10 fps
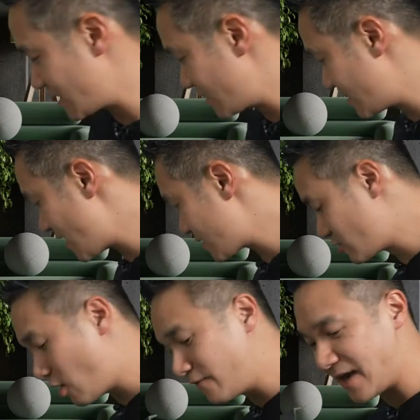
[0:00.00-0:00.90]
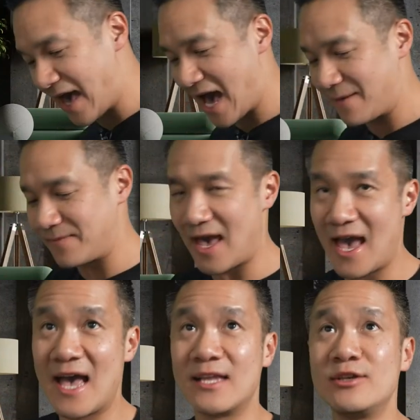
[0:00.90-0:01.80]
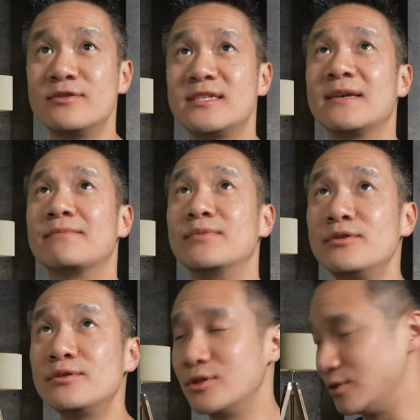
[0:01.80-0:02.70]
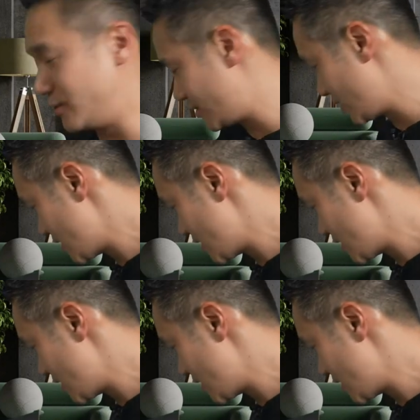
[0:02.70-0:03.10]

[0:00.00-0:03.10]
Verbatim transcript: the Govee app and using Bluetooth